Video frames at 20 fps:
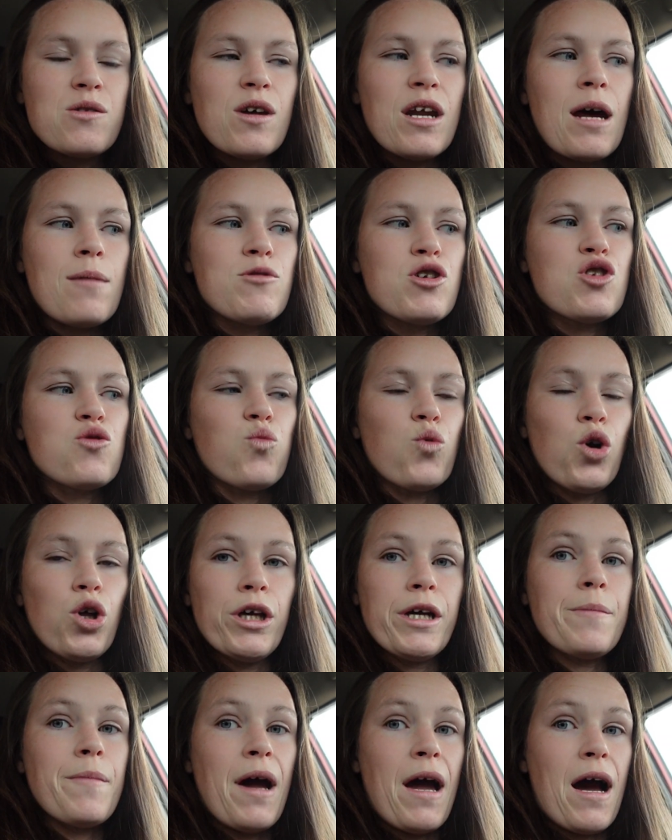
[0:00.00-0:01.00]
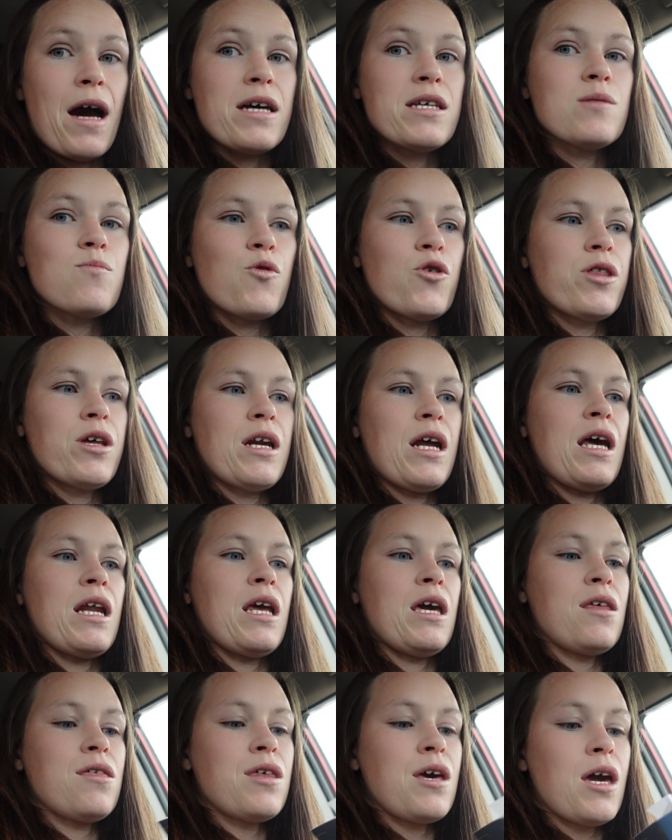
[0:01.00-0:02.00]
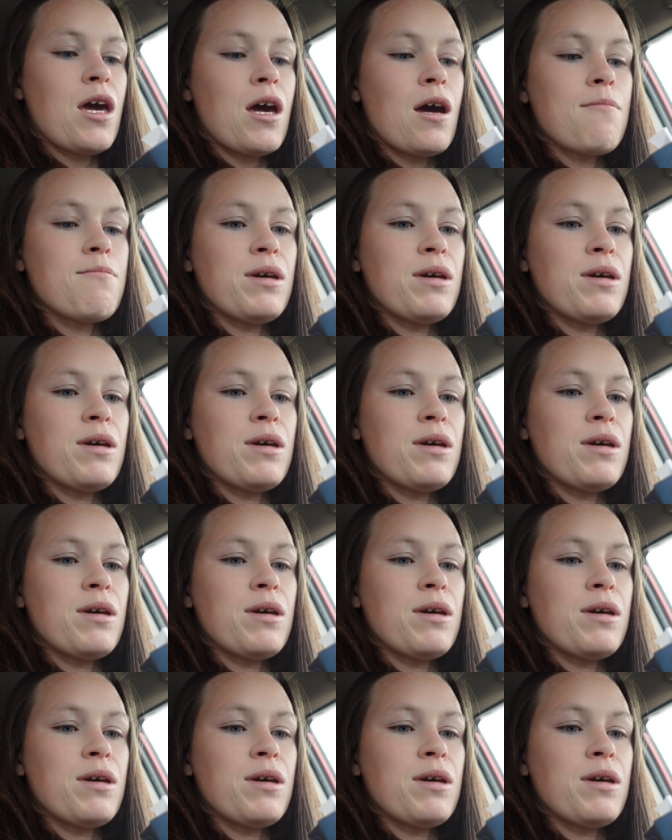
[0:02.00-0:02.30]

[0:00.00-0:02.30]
one I'm just rolling my eyes more than anything,